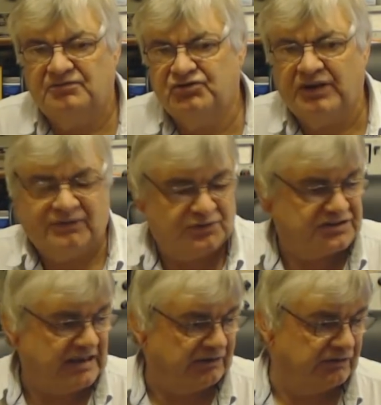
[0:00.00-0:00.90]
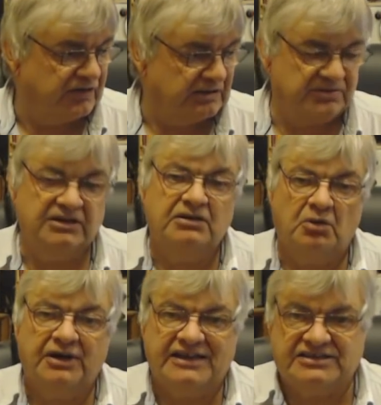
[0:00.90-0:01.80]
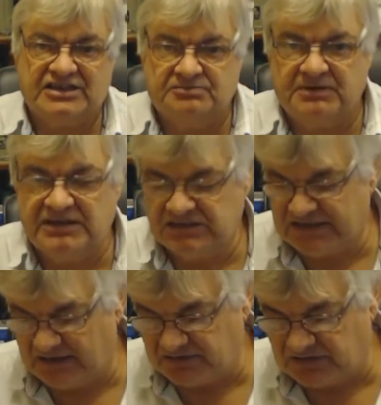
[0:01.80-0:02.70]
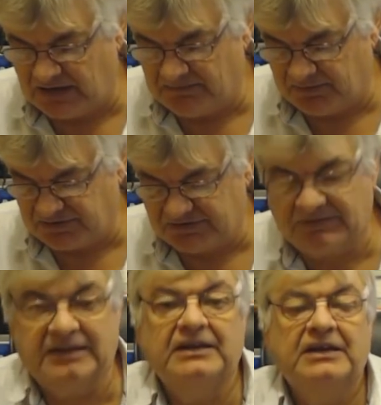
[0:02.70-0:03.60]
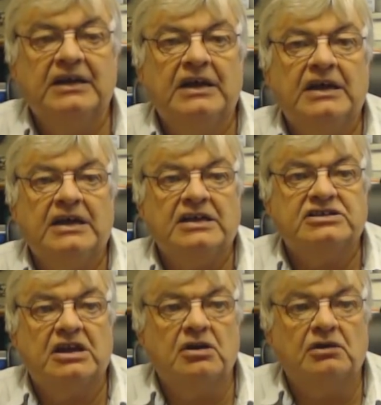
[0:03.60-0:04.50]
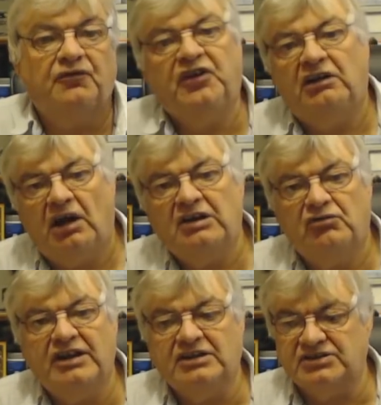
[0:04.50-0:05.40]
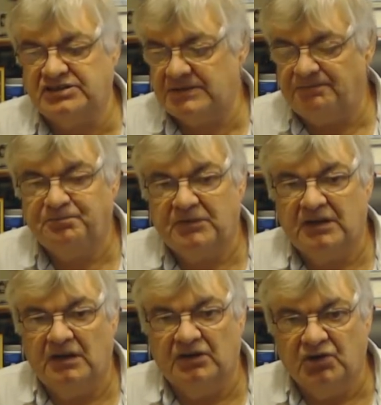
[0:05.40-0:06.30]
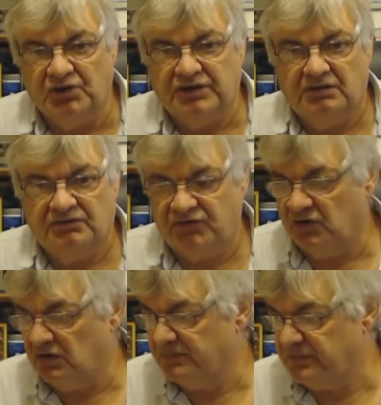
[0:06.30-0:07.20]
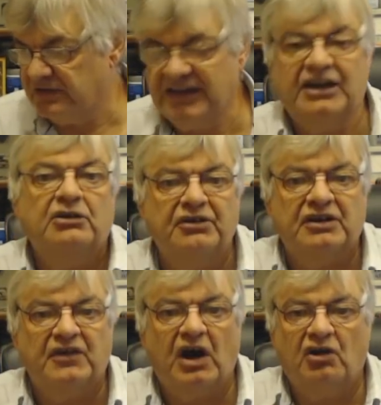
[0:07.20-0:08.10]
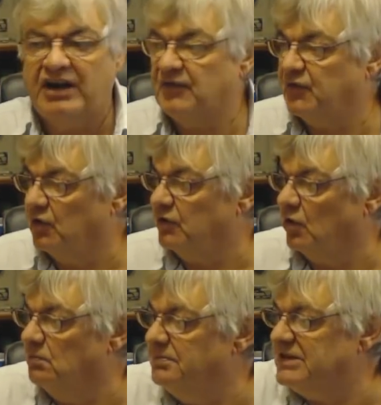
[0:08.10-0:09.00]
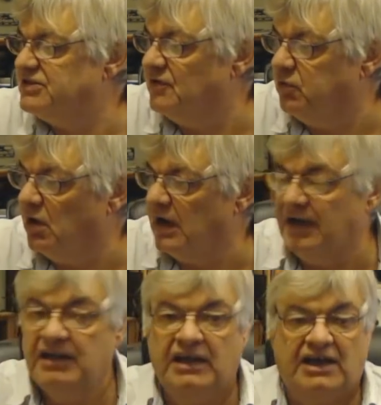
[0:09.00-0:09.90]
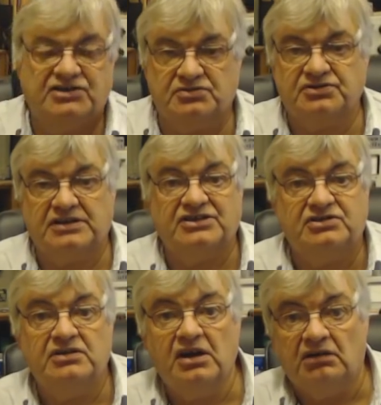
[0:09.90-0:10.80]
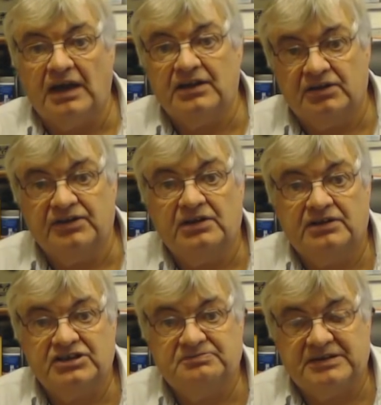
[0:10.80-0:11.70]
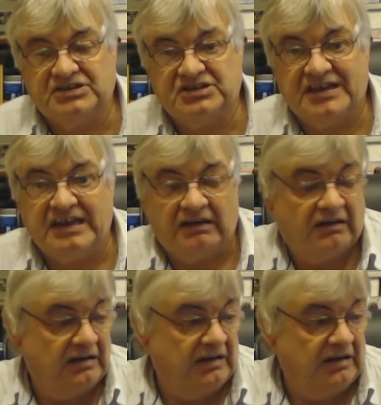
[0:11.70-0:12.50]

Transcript: dreadful sound effect, but you know what SSB sounds like possibly. So ferrite rings are good for getting rid of RF on bits of wire, as you know, like look at this picture here.